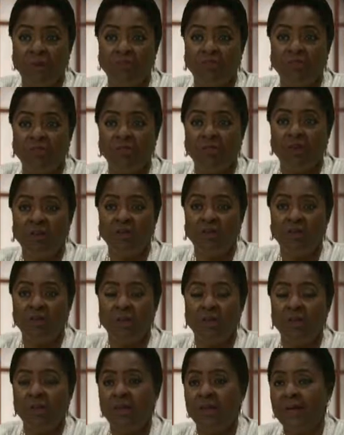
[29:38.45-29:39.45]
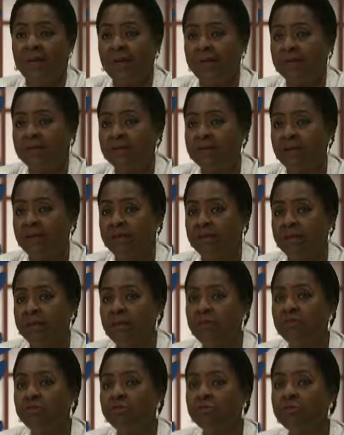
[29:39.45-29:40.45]
shift in the United States
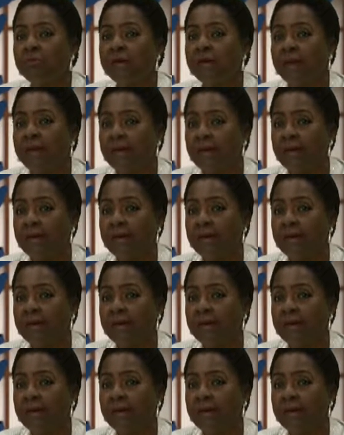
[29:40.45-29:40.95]
history.